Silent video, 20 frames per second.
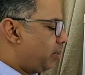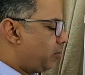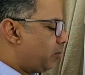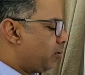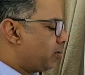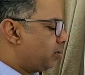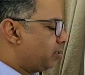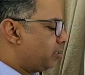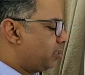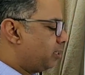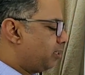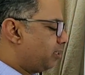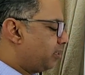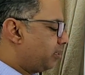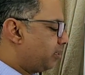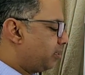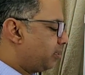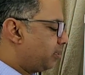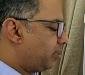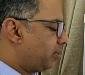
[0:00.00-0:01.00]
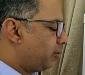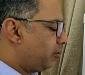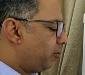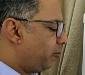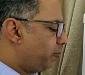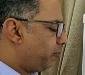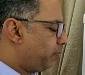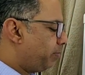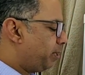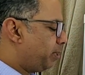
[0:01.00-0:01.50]
constant
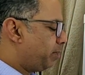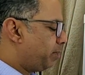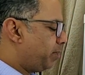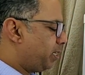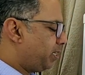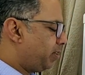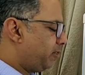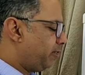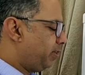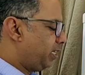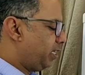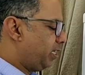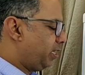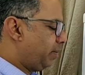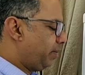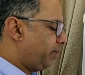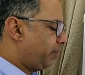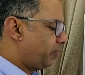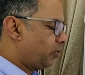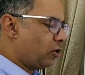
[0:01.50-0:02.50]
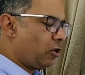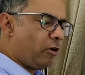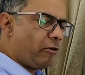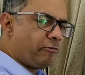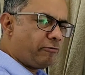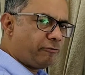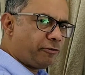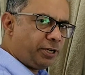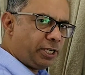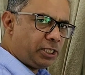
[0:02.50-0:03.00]
of permittivity
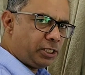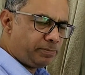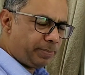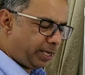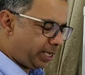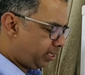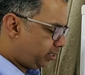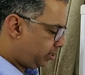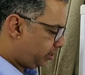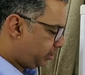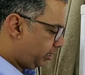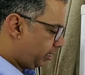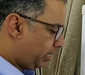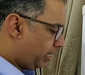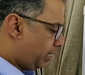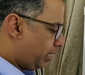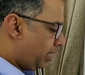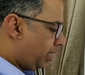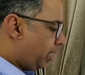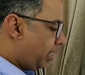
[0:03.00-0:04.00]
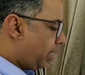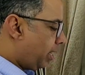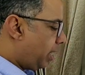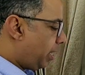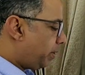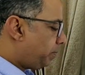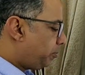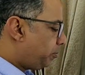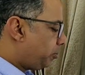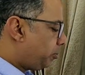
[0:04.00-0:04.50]
of free space.
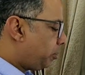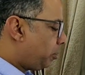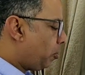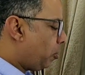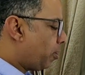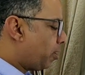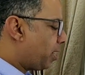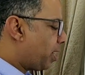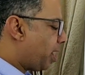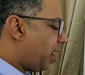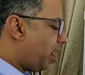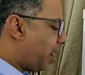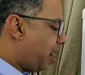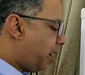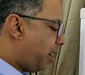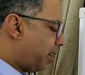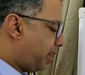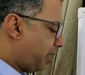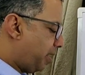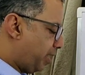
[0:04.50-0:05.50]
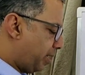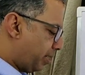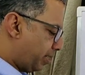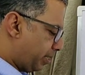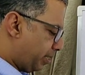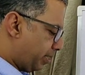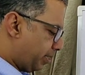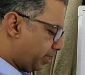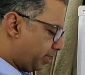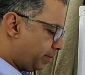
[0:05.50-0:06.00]
Epsilon r
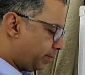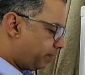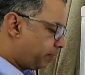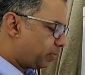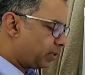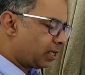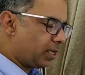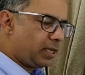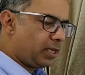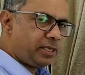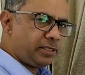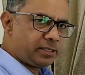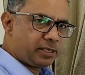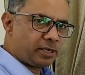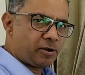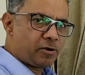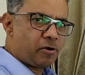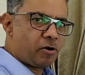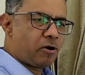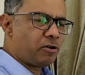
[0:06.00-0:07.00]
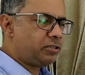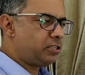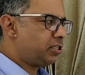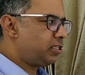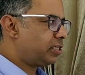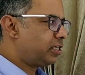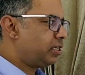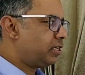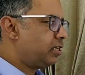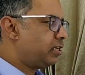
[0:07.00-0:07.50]
here is a
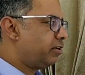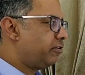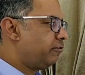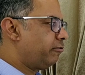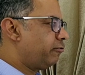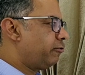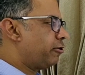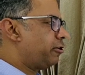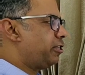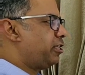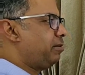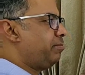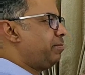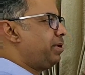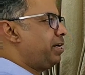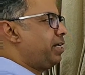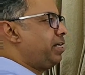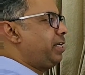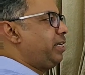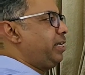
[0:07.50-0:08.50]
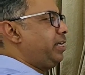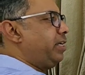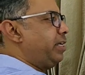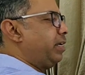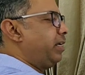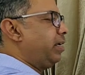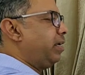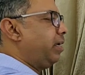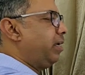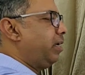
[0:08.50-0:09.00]
constant for the
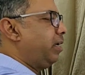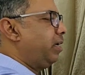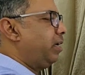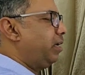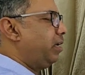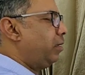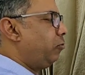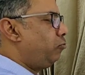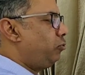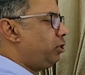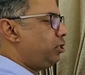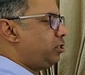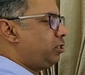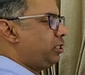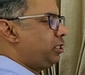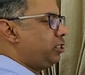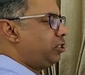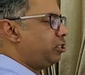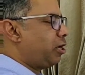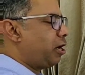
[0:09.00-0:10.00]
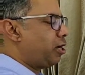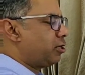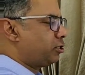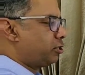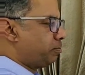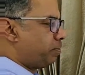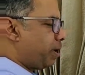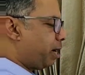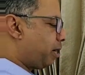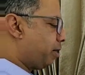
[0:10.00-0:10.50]
material in which the
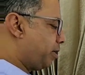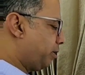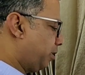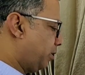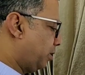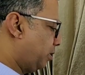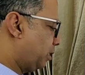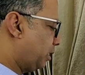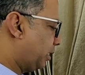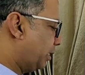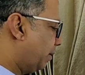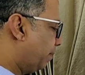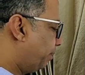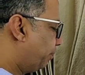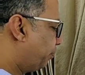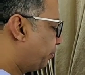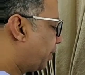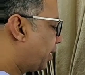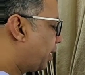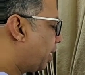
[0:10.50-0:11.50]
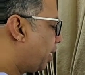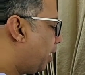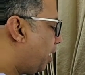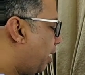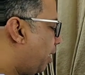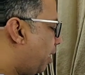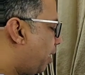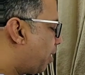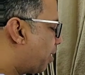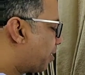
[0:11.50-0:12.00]
charged particles
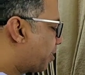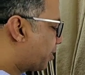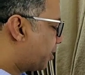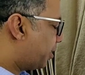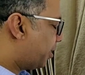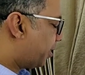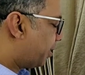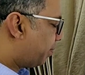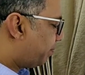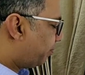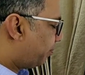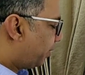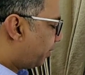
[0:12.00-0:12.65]
are